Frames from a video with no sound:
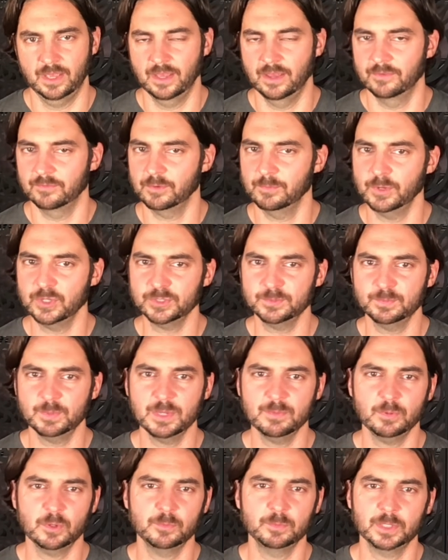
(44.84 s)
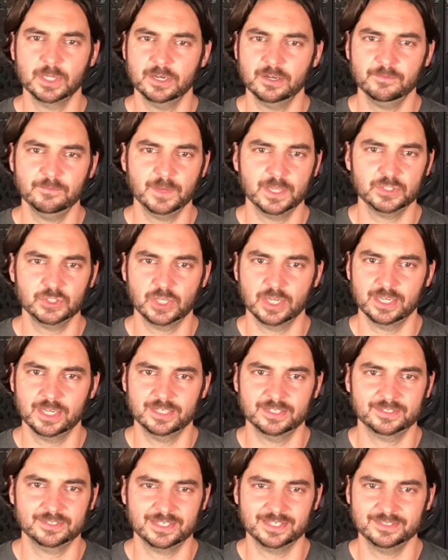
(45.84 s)
For most people, plantar
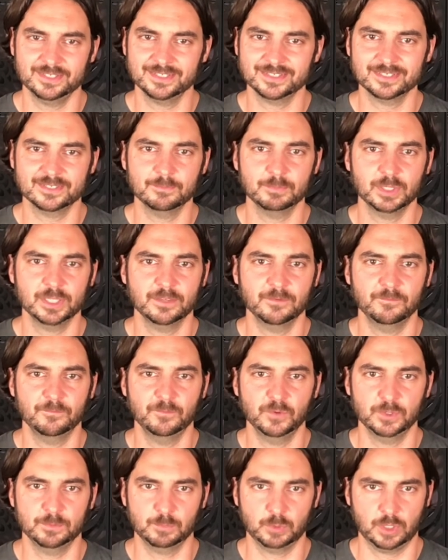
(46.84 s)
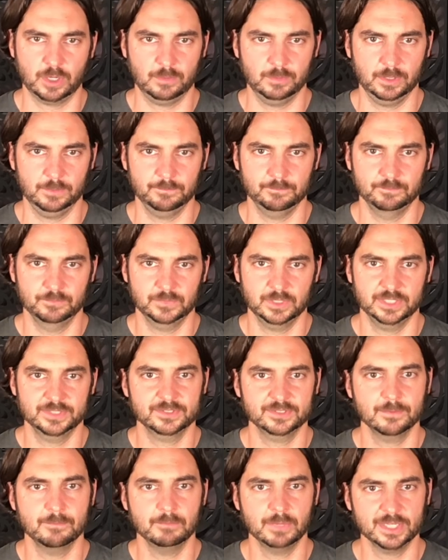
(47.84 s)
fasciitis isn't simply a foot problem.
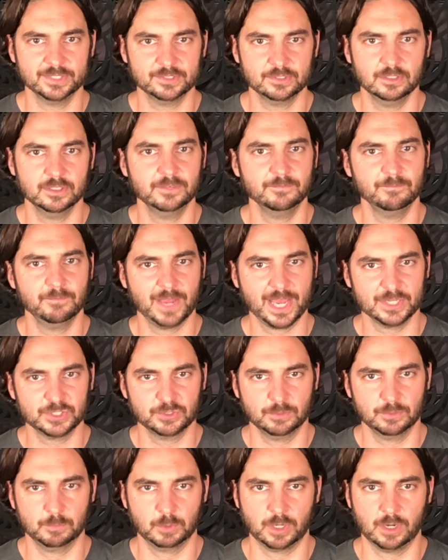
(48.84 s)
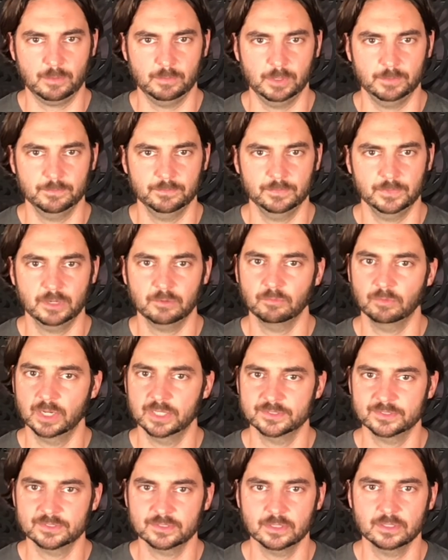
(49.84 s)
It's a muscle and fascia problem that
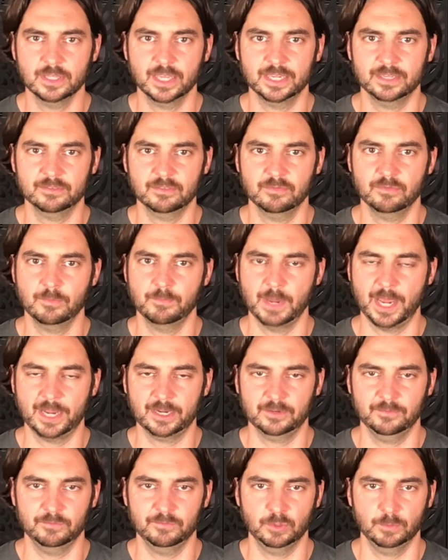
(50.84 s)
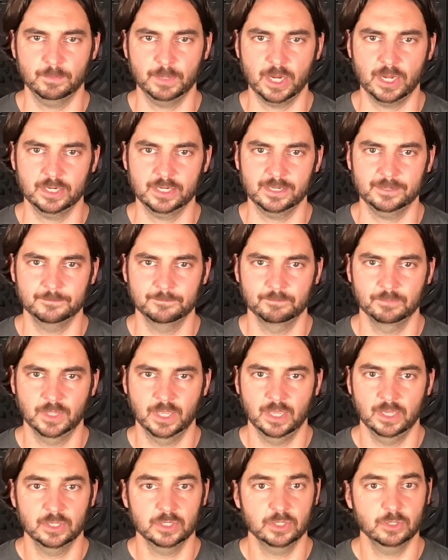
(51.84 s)
runs the length of the back of your body.
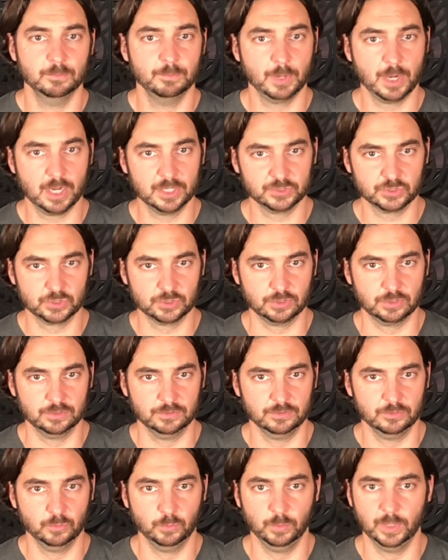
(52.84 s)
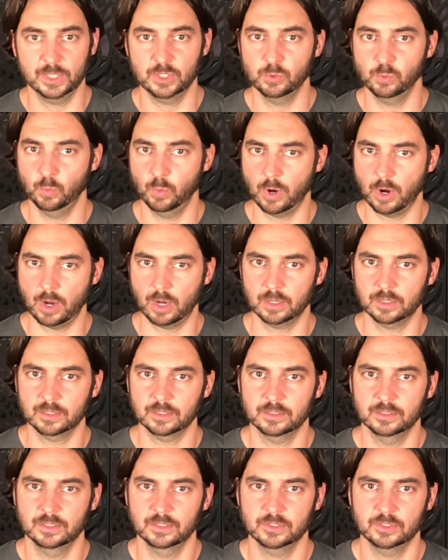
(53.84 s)
Your posture, the way you walk,
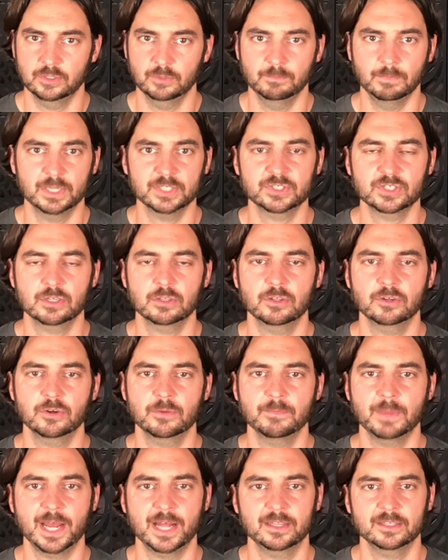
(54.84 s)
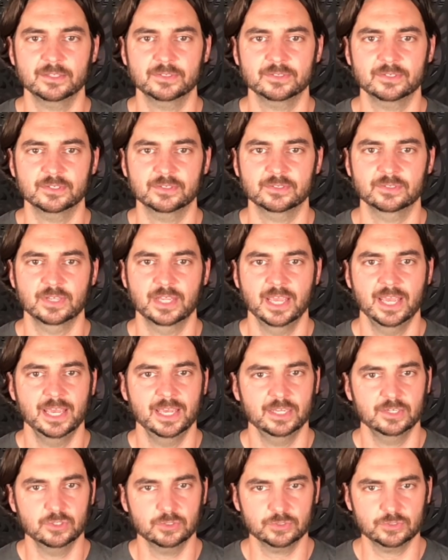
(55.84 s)
your muscular imbalances,
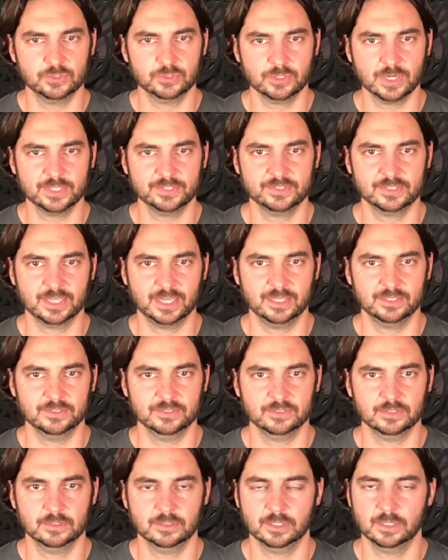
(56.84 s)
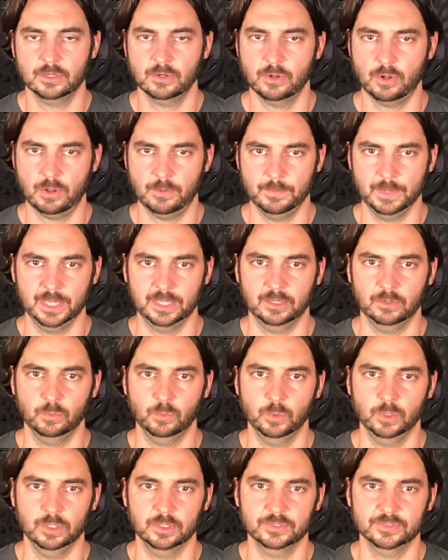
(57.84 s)
and your stress states can all make it
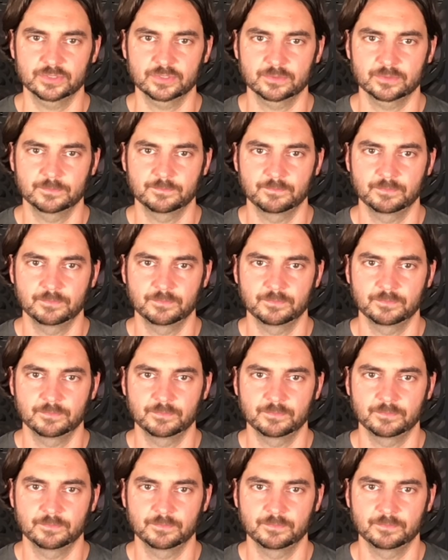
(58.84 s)
worse.